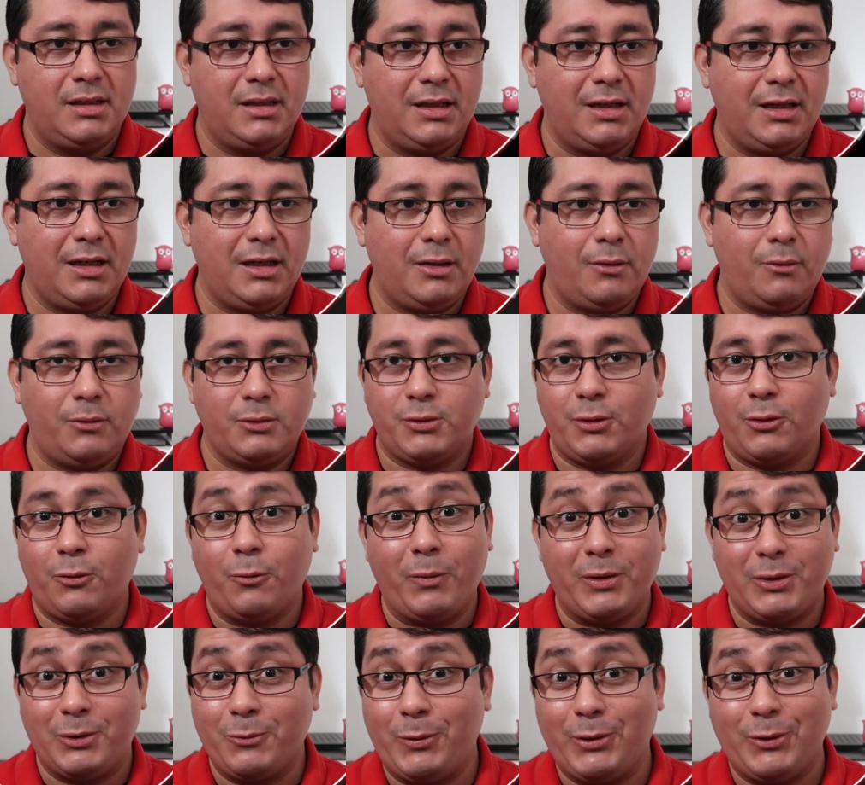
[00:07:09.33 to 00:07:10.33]
Uh, so don't
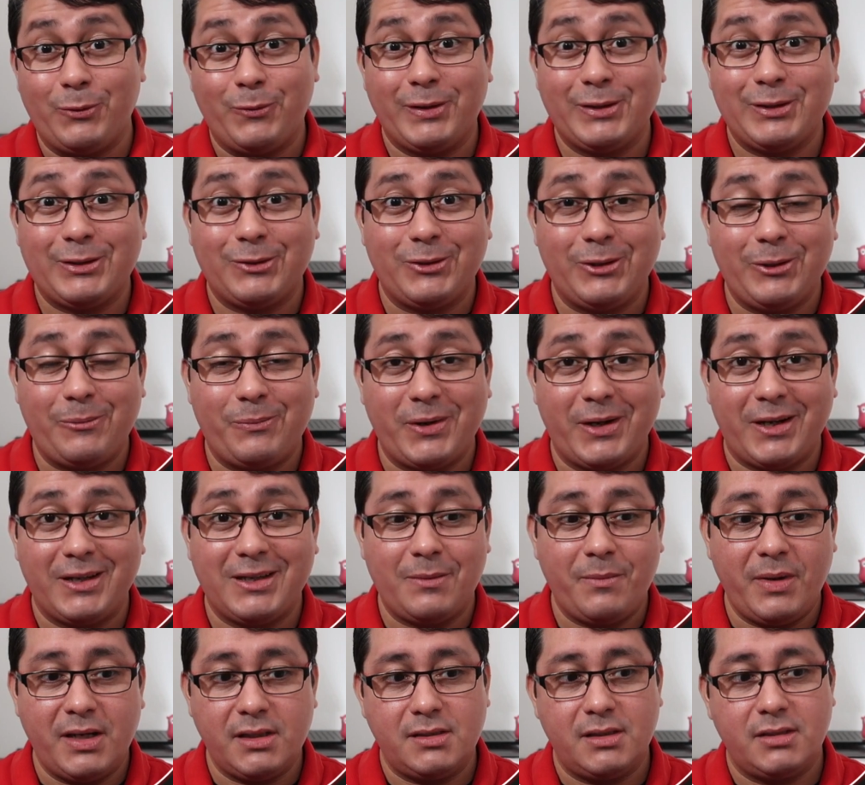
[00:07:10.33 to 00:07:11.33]
want, we don't want to deprecate
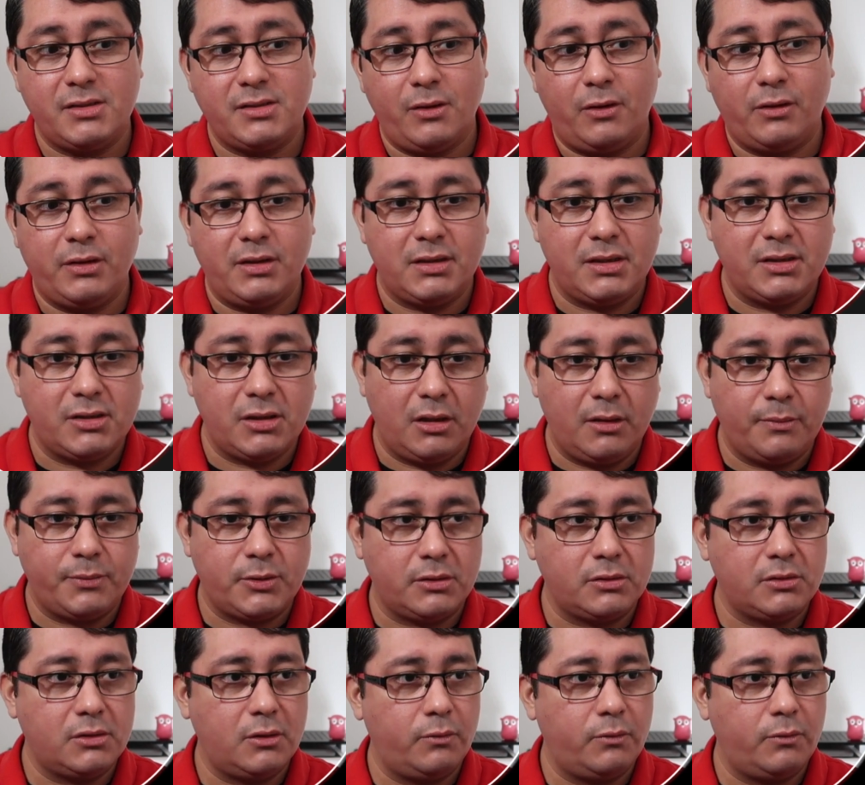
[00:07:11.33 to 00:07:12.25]
the message, only this option.